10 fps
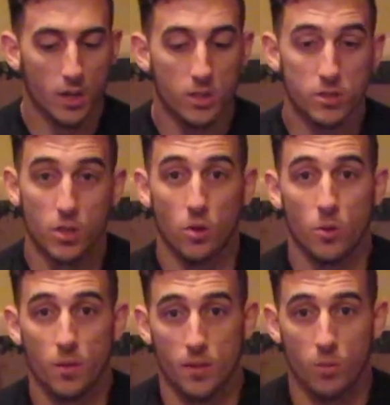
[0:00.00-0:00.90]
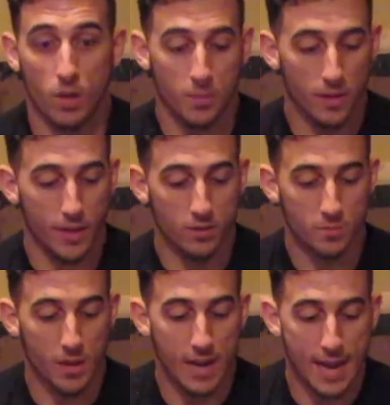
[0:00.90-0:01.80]
So the Ramaleos
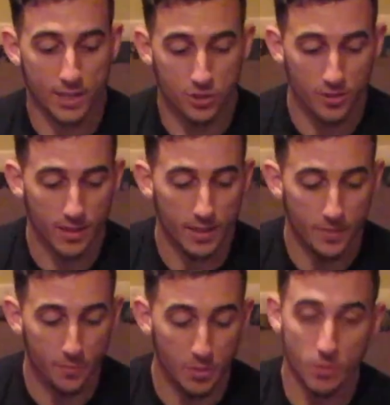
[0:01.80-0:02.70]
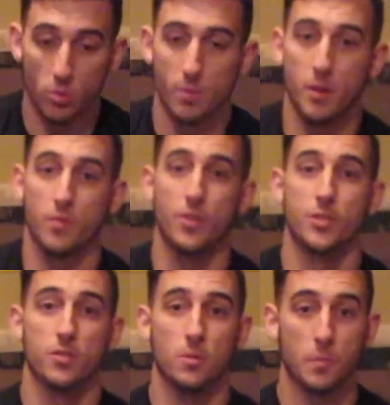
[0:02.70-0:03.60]
might actually be more
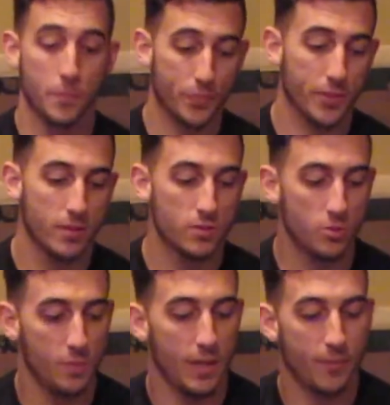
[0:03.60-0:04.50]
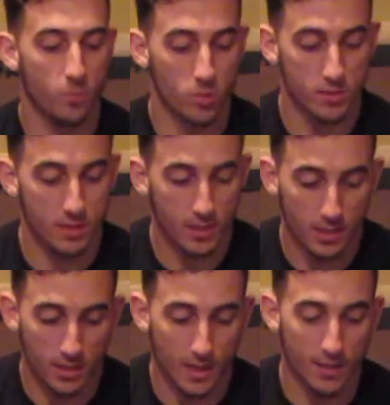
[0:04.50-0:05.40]
beneficial to me. We'll
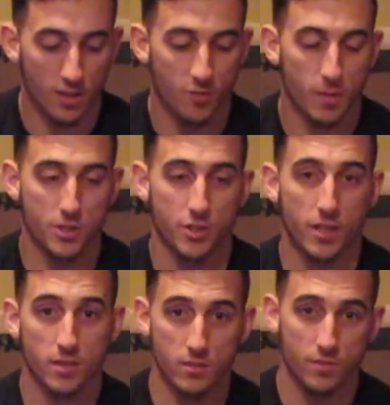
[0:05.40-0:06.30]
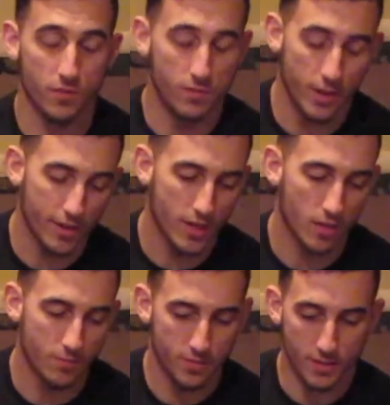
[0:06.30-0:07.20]
see. I love my Chucks. Very
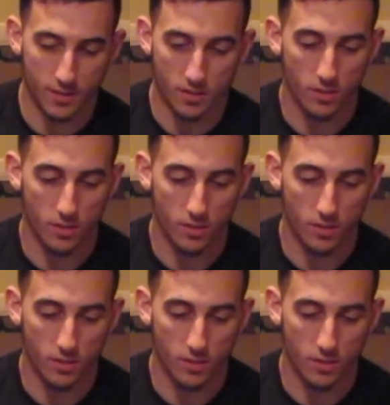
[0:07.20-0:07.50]
comfy.